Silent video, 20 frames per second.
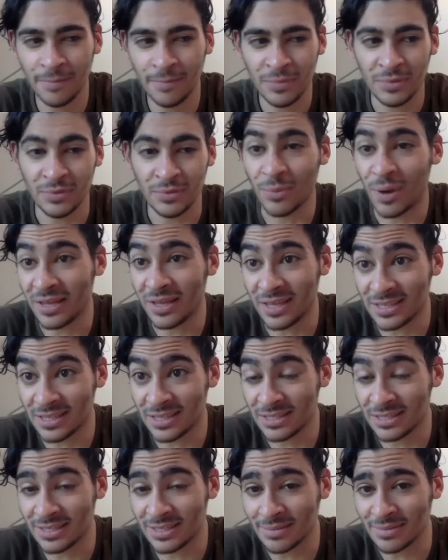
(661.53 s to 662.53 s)
you might get
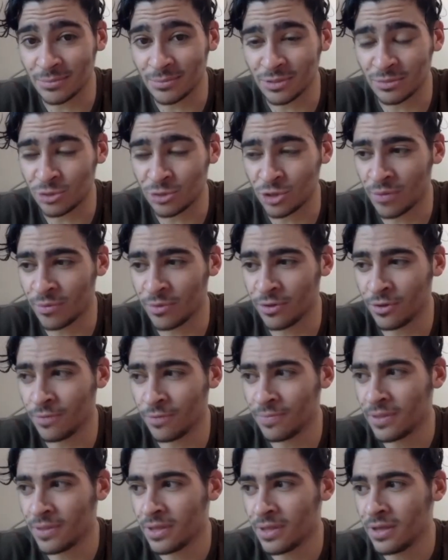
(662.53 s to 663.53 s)
into some, some, some
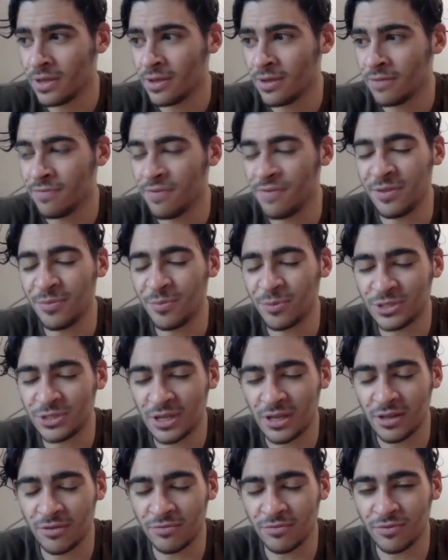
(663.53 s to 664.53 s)
trouble
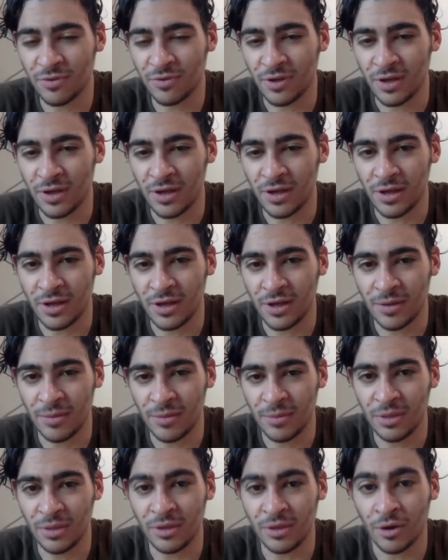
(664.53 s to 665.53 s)
50% of um,
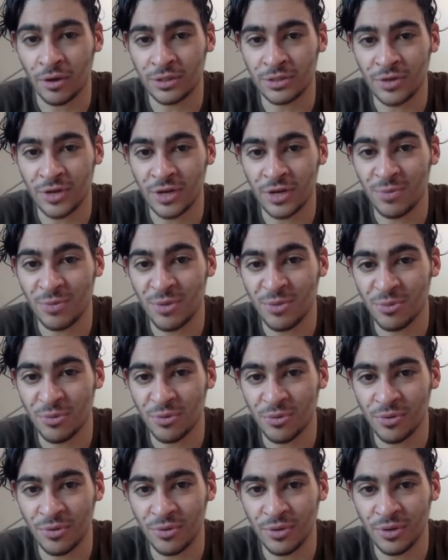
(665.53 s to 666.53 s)
incarcerated
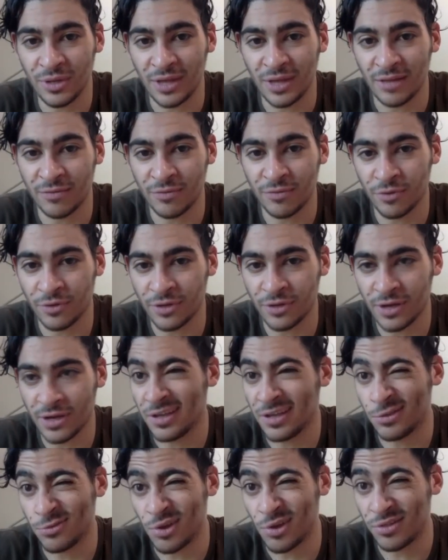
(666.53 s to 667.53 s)
people in california
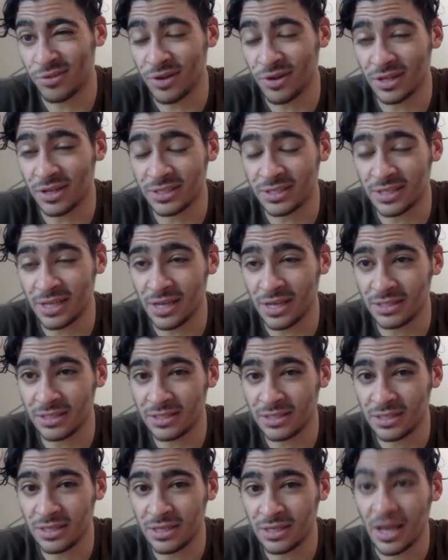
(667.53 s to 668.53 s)
and throughout the united
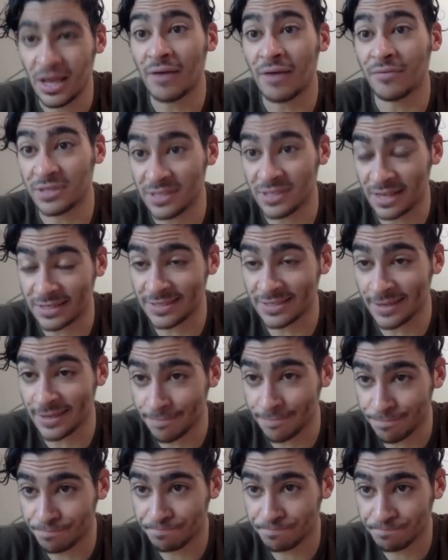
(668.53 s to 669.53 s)
states have dyslexia
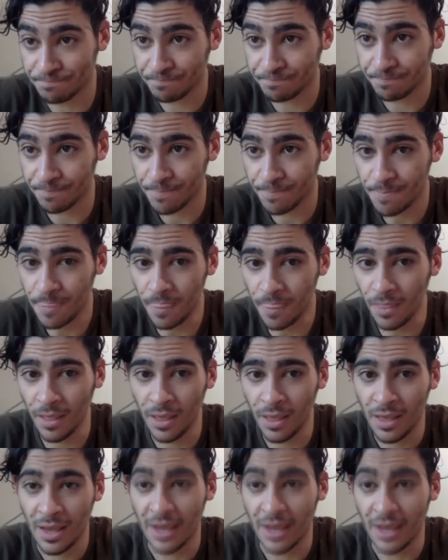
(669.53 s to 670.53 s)

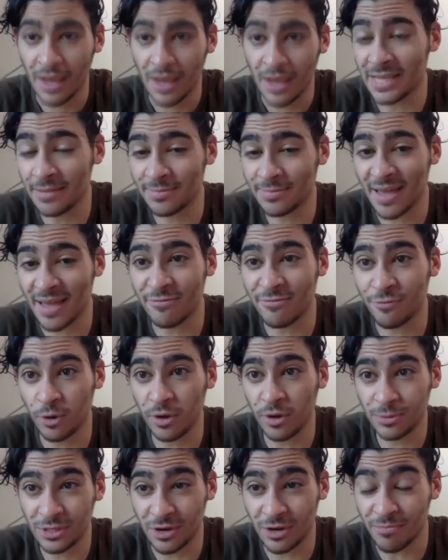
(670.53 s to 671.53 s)
at the same time
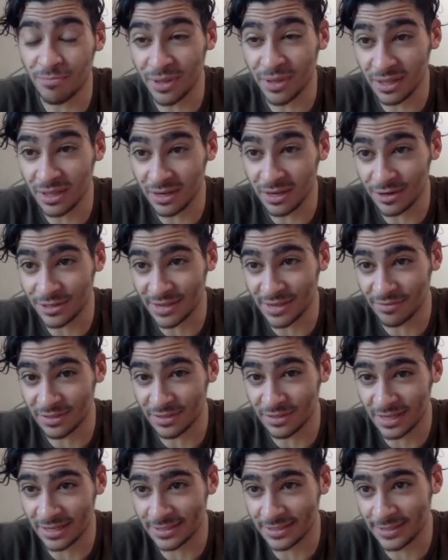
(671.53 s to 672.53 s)
40% of billionaires have
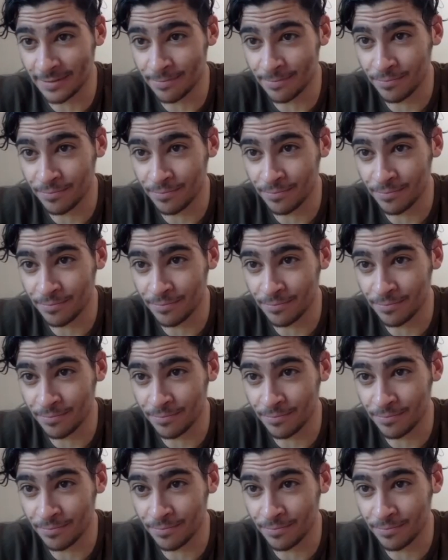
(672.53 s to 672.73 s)
dyslexia